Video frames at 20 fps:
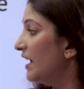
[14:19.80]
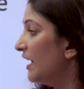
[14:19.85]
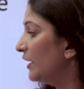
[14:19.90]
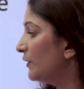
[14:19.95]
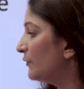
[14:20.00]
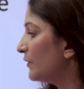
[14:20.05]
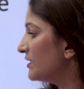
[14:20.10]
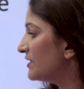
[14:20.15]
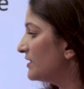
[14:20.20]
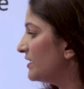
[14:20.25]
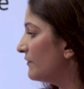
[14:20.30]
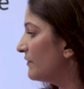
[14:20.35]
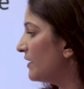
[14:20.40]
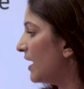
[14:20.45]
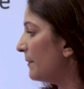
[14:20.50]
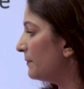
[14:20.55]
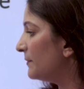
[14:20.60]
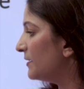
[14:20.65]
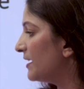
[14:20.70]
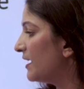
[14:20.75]
It was
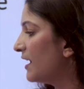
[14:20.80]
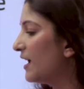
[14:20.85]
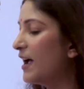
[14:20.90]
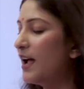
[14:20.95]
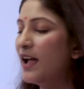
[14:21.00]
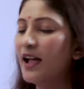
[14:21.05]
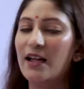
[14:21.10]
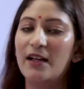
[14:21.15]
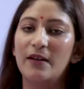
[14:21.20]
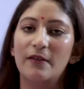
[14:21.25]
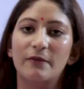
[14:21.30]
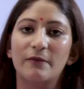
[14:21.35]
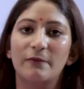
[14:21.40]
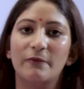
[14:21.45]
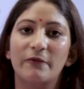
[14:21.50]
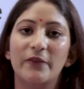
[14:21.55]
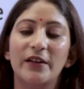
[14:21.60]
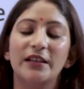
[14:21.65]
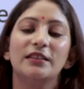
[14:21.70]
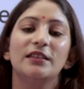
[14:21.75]
developed
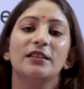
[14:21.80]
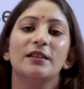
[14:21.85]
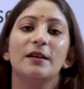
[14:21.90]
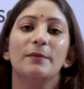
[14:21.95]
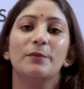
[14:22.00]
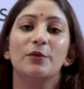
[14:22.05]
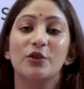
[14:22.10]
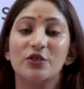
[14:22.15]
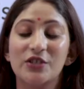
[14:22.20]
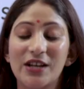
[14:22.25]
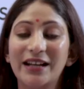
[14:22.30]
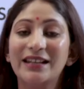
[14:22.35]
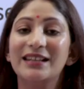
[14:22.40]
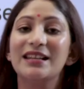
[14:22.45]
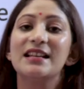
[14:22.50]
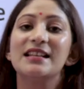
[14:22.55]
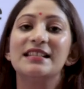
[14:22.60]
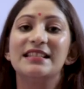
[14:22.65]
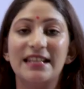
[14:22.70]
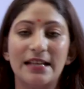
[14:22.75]
with Project
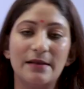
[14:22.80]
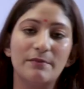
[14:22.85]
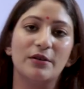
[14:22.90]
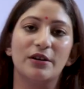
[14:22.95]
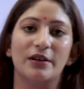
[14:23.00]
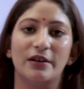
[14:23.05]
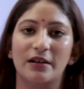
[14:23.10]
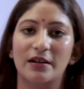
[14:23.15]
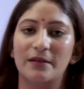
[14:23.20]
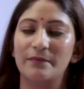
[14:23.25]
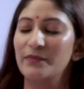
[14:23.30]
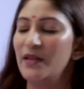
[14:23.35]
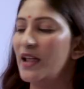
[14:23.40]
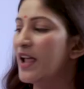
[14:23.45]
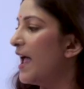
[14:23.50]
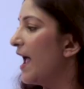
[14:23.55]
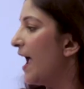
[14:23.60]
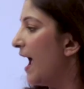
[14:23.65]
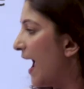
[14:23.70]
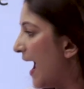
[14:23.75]
Seabird
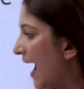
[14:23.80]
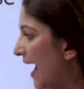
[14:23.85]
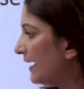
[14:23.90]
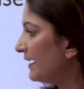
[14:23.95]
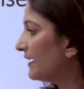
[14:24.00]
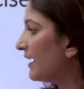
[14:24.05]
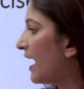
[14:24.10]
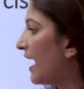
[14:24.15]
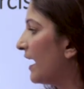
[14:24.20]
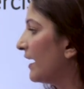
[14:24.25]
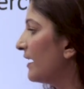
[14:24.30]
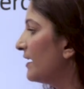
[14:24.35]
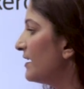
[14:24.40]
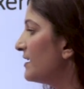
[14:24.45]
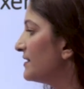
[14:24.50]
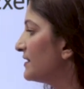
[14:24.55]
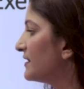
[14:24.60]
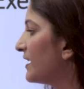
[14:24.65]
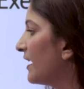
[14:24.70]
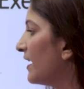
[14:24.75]
and
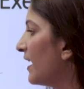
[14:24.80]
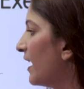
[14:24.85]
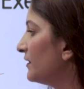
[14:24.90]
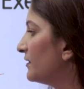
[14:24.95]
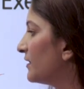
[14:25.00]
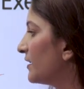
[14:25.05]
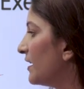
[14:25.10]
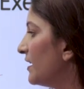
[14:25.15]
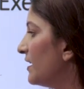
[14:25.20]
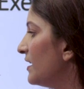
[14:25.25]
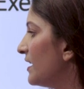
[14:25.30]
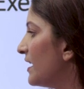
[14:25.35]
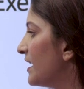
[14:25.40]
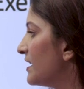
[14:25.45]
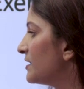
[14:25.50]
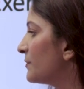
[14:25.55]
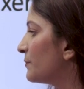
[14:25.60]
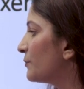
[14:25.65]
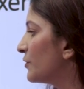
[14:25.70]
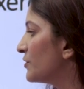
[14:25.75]
INS Sahyadri
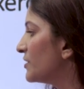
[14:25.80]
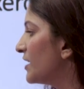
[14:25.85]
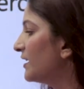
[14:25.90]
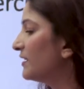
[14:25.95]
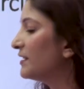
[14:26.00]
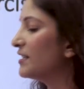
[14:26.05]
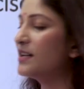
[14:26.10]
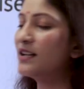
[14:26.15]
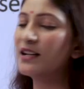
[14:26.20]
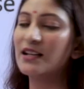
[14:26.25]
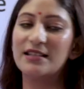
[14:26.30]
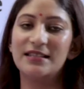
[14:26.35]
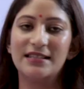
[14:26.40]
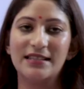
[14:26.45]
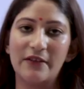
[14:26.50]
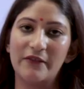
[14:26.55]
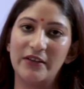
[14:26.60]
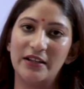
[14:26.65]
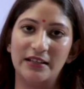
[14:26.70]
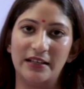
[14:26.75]
is Project
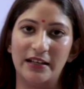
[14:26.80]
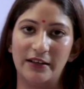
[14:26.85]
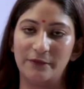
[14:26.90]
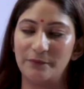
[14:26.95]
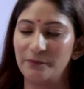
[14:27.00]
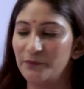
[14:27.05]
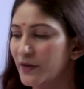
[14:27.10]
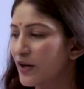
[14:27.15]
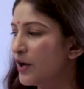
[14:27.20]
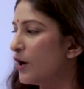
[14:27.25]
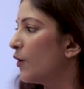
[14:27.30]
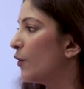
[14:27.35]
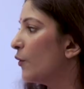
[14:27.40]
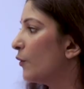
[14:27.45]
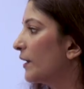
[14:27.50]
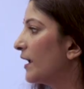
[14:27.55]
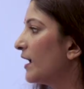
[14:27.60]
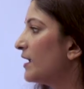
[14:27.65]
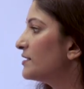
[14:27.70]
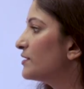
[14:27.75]
17.
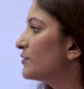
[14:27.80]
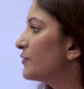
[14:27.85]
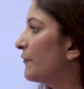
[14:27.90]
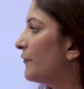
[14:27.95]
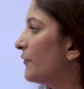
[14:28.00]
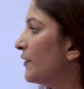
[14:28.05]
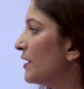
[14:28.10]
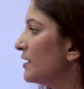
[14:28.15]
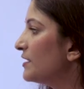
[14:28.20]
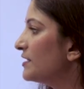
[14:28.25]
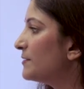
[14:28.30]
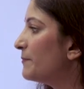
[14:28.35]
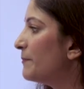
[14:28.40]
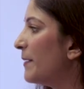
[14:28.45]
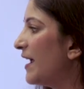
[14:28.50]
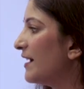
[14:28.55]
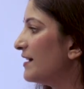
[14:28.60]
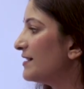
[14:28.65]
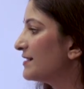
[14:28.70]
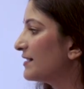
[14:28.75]
Okay, so first
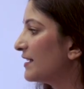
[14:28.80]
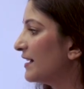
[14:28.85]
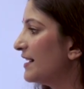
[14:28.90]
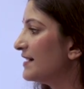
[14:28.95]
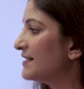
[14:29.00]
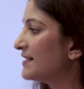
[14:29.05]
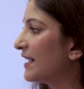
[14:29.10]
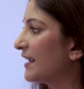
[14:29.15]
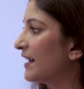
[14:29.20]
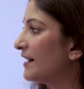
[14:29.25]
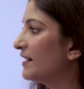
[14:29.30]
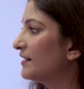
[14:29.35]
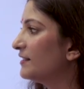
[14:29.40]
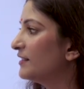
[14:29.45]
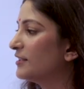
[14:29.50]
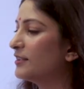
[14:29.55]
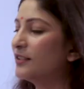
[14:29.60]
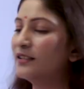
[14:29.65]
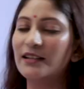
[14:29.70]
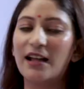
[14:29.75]
pair is correct, second and
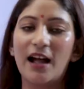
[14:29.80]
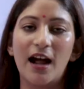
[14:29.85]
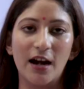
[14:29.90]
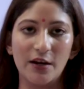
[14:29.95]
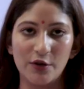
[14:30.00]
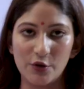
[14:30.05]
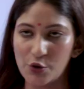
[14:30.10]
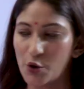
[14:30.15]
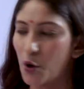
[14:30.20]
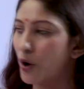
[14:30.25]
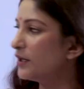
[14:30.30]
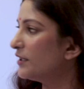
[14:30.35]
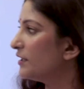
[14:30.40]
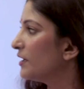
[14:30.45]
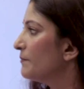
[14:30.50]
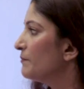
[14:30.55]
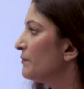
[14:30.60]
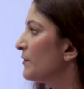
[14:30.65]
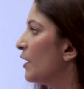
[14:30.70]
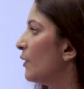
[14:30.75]
third are not.
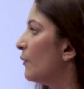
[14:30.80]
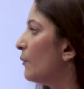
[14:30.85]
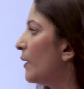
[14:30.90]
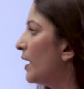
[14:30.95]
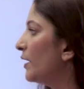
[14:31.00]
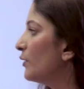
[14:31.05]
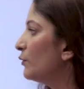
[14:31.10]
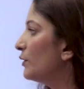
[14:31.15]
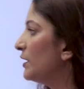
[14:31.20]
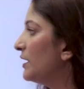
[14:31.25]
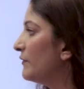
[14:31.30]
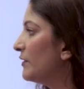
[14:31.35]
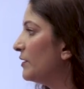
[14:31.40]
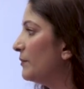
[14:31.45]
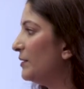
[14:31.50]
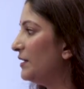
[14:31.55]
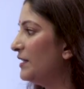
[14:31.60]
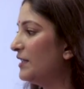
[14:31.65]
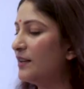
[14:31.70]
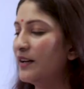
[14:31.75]
One only will
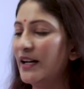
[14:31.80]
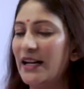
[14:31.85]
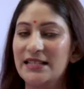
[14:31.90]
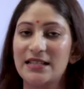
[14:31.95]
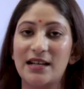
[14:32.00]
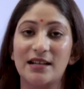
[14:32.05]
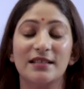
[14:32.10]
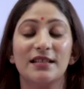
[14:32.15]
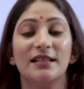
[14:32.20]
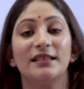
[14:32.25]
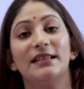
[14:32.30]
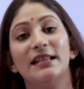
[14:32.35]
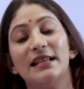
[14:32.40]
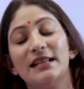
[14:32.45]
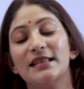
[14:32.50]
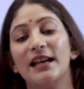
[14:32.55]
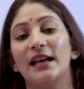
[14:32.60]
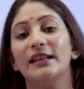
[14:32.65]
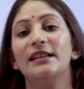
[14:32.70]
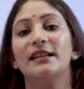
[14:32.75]
be the correct answer.
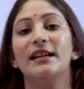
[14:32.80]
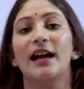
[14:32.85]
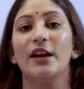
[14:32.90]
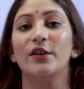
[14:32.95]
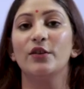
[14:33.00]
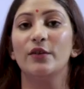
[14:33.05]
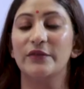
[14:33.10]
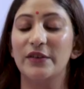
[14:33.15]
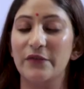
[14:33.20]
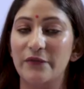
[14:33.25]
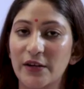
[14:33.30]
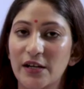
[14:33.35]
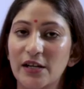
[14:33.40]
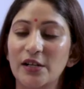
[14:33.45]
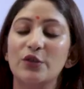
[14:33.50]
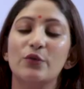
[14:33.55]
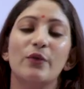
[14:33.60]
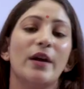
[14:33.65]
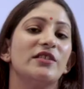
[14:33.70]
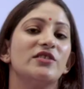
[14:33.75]
These are the kind of
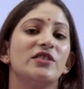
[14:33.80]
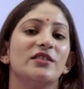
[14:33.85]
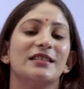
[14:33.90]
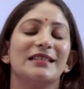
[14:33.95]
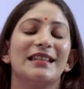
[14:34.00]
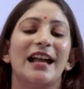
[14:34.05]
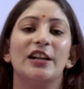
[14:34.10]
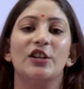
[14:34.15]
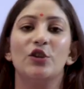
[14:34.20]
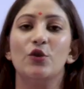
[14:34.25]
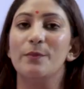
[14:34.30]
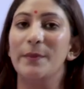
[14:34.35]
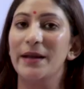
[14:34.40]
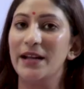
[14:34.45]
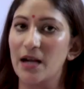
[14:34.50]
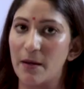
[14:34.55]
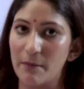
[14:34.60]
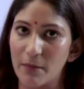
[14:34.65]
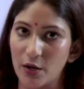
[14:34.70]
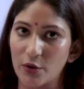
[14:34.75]
difficult questions that you may
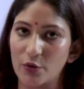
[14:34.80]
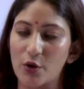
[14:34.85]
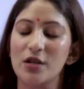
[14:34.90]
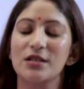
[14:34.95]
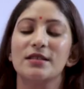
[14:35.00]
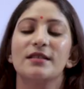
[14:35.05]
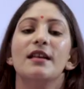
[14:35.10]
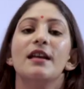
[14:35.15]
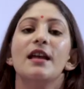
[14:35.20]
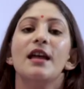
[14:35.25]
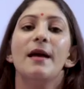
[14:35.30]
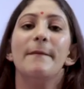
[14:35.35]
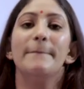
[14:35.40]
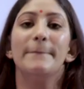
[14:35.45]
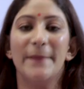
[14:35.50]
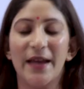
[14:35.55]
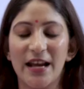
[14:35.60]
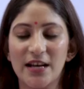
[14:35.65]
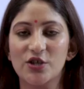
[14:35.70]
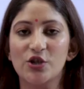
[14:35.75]
come across.
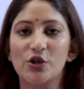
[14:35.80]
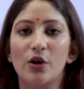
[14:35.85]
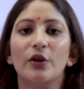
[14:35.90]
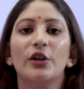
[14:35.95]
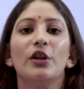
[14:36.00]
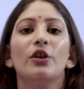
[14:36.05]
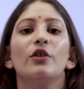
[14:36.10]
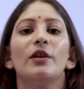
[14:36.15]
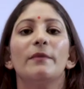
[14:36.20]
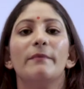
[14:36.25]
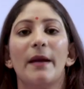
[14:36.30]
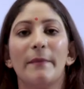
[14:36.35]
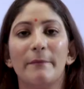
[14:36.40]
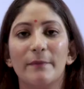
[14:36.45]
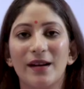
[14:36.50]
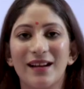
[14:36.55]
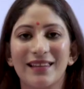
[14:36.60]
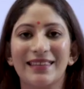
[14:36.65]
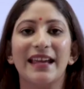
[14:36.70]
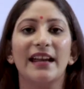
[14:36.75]
Make sure you
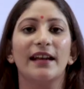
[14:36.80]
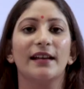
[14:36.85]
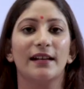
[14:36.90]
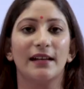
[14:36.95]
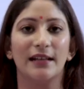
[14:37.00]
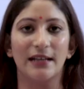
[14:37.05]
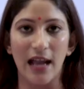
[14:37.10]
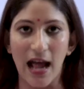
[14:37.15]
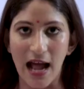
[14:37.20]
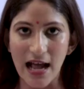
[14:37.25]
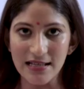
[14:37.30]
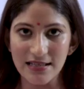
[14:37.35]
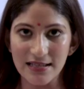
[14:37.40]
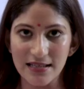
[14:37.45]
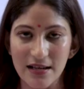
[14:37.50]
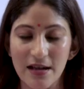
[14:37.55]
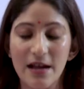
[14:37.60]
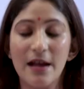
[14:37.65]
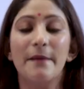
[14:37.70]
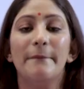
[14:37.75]
remember their
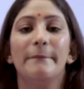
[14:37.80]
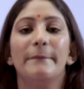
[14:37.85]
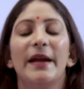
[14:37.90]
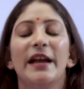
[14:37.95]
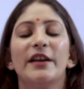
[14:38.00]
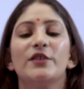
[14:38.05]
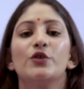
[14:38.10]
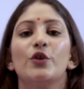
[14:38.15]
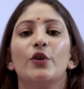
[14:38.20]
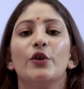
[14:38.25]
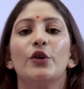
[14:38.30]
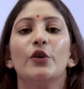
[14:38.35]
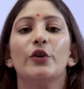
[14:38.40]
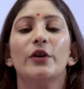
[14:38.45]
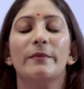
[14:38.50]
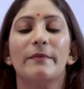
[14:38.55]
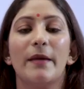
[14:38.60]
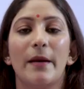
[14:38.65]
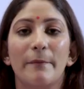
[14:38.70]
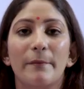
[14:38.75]
class. Make sure you
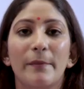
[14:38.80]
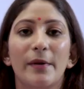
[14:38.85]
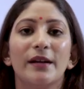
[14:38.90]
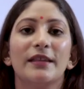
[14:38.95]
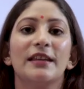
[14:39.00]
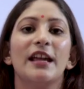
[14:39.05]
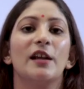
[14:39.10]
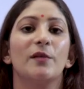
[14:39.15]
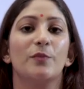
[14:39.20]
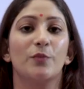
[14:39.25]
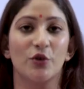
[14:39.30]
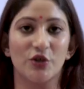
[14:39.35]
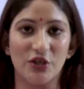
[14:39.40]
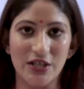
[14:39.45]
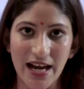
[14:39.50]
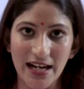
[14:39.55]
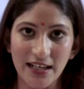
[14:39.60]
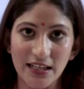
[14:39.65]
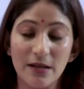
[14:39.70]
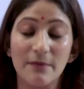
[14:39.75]
remember their
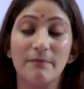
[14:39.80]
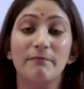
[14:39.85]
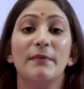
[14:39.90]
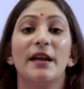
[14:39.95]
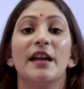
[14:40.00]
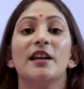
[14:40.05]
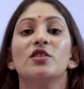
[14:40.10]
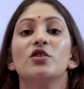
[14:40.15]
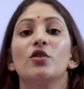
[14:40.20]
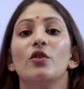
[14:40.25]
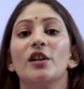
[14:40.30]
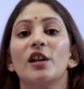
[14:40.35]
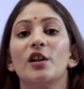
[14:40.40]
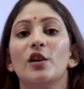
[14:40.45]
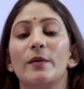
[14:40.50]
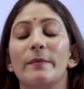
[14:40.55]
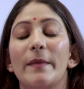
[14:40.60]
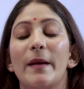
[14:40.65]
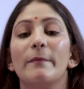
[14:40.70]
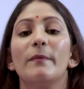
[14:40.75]
project. Make sure you
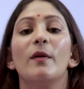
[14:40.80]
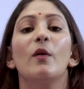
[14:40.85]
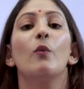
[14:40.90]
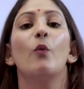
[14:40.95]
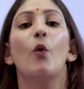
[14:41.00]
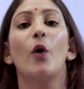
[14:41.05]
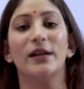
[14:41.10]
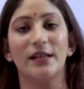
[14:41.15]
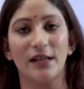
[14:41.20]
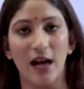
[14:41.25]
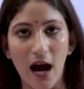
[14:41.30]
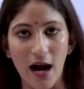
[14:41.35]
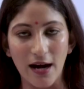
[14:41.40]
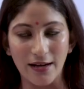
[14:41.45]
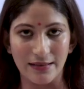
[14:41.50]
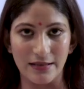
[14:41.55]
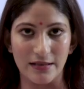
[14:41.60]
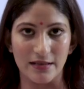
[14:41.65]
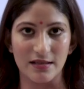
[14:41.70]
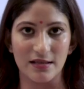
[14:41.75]
remember what
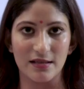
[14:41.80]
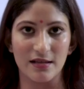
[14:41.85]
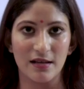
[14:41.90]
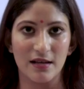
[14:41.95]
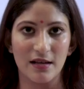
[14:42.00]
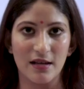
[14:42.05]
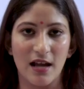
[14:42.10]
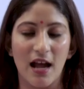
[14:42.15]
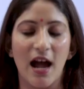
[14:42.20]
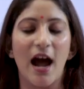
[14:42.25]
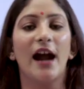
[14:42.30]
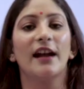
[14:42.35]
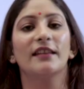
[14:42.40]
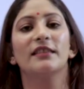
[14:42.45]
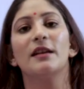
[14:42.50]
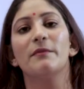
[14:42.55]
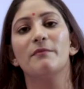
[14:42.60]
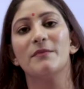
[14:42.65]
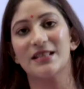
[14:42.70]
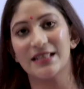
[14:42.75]
are these. Are
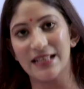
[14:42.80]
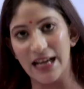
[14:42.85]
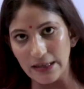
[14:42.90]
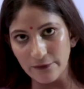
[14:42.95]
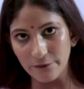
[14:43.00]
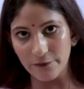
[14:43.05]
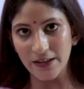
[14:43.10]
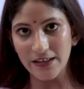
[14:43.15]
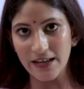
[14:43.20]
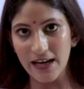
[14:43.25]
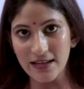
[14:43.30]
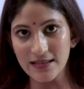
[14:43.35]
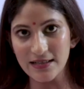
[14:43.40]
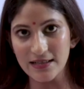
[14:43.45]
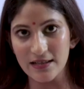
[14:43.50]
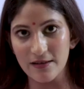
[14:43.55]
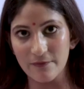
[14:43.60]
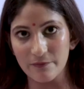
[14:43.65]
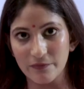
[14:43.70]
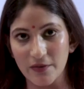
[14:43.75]
they missile
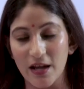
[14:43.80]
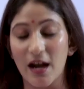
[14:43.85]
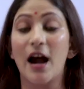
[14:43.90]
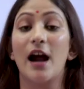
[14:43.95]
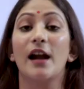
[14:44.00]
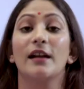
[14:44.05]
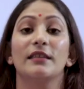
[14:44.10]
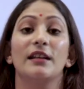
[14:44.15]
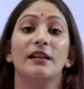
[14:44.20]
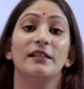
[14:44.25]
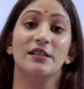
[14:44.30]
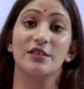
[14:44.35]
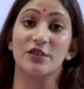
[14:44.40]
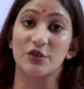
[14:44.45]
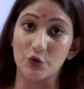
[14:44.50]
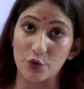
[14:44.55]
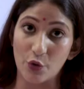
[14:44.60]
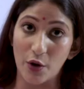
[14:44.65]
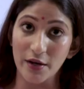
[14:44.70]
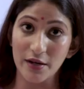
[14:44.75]
frigates? Are they
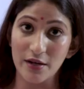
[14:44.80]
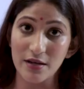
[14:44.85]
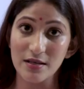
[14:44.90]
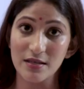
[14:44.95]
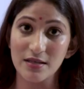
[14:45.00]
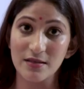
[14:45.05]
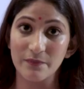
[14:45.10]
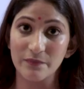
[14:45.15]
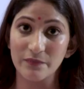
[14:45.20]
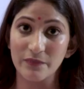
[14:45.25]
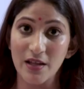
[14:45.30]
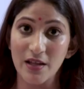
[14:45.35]
destroyers?